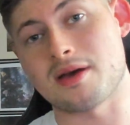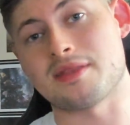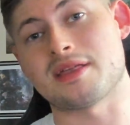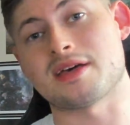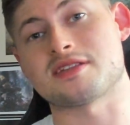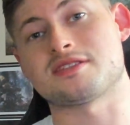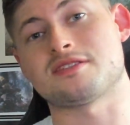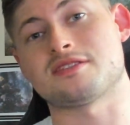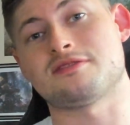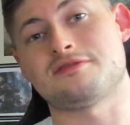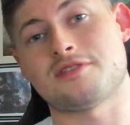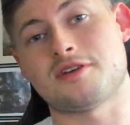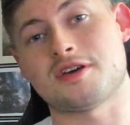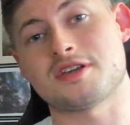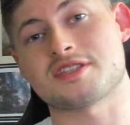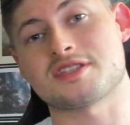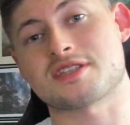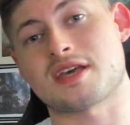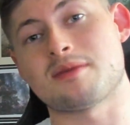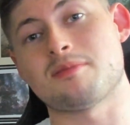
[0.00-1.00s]
and that's the
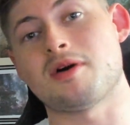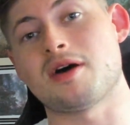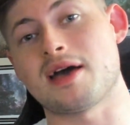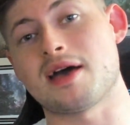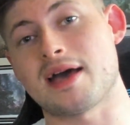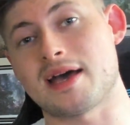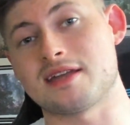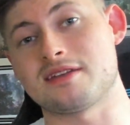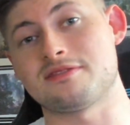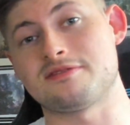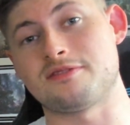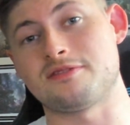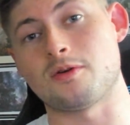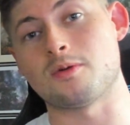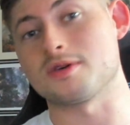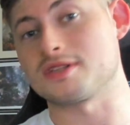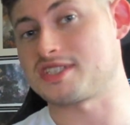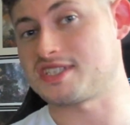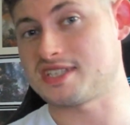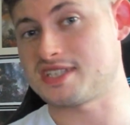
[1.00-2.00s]
first game I had
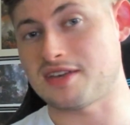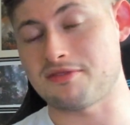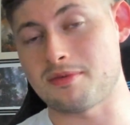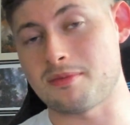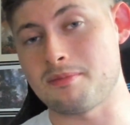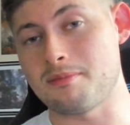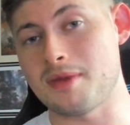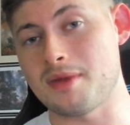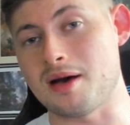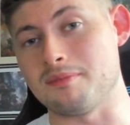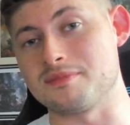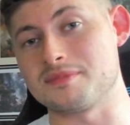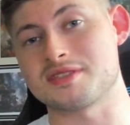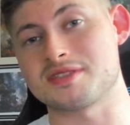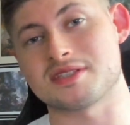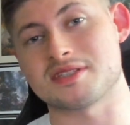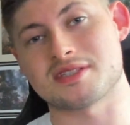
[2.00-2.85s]
for 7 months.